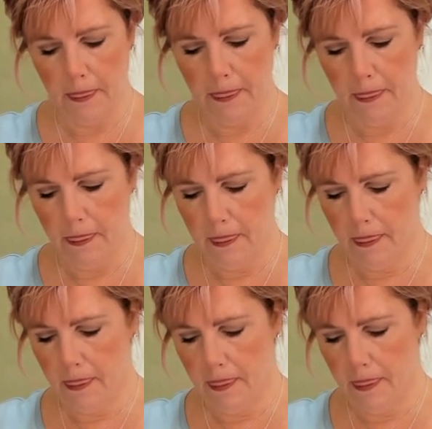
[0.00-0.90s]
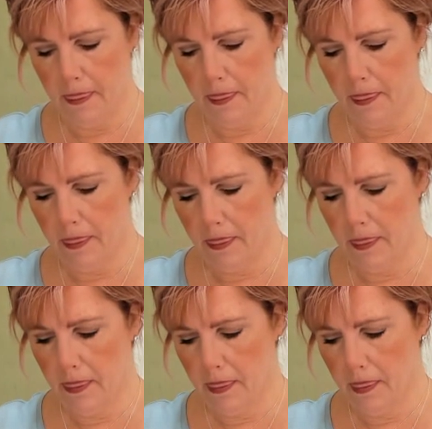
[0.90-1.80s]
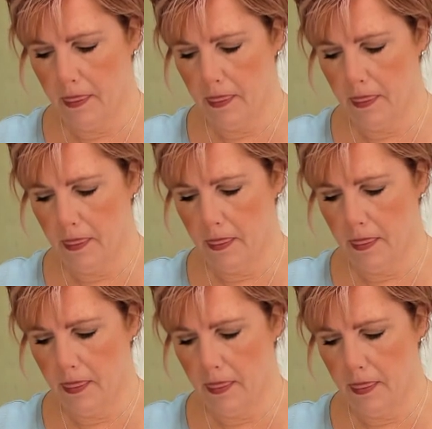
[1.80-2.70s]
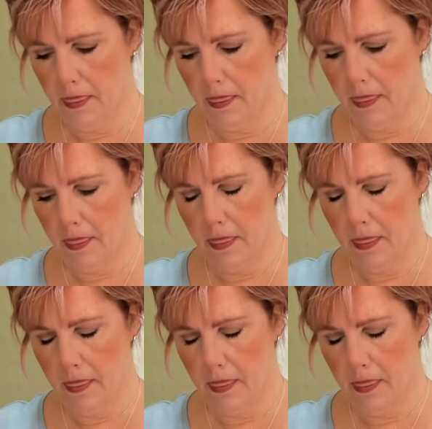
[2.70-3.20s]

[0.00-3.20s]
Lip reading: (no one is talking)